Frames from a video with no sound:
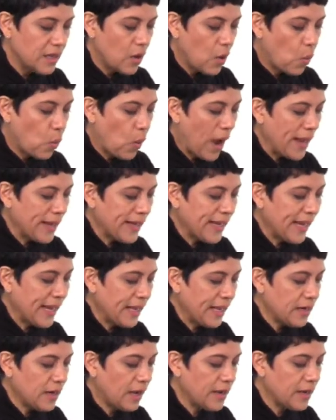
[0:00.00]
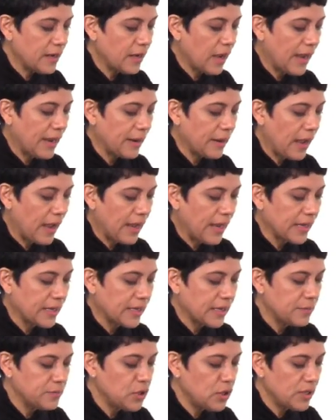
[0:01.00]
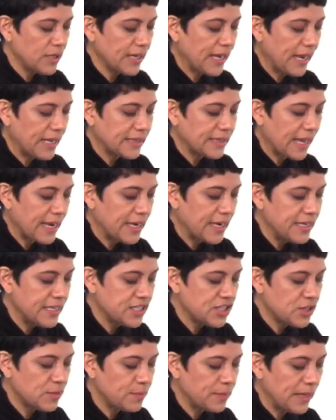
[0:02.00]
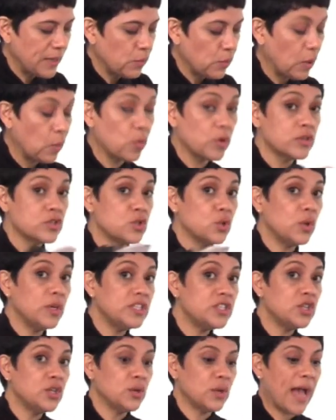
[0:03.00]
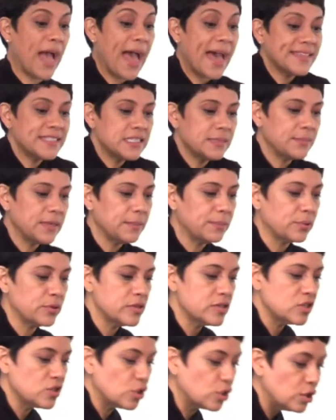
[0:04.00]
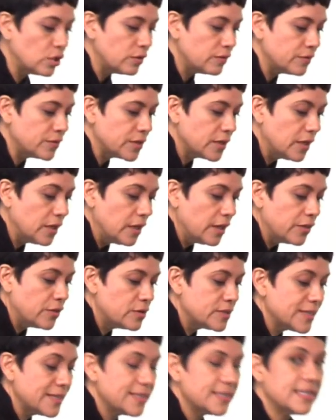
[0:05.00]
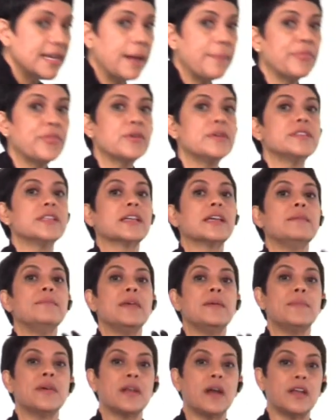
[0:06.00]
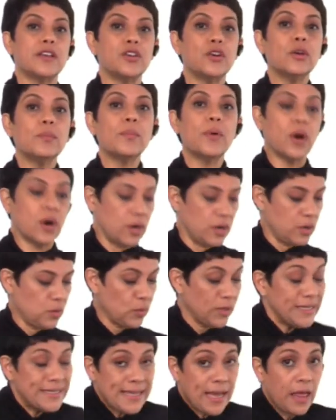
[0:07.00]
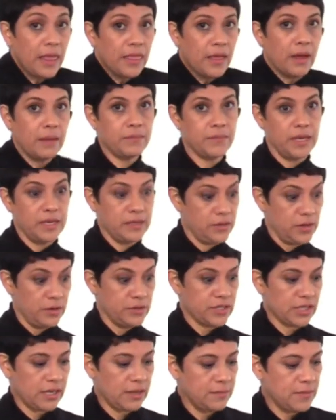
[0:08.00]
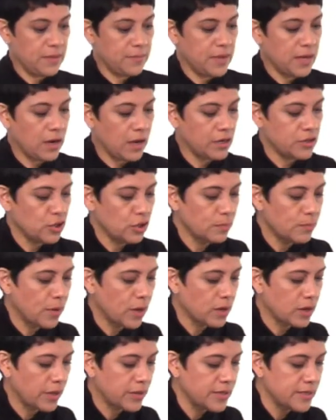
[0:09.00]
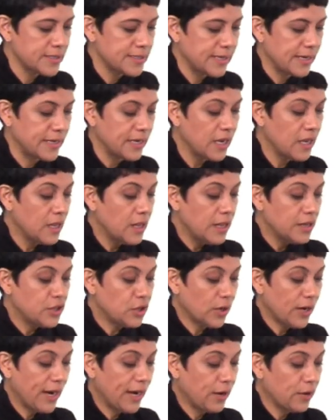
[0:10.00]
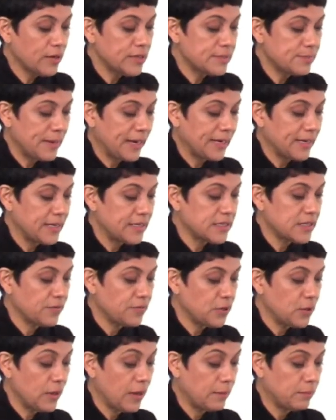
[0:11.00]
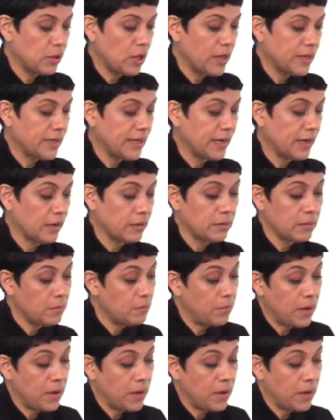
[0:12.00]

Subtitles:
Why can't I communicate that it needs to be, what we're doing to you has to be preserved? There's a step, there's a commitment on your part. We tell them there's a commitment on your part on this, and your hair is maintenance if you have blonde hair.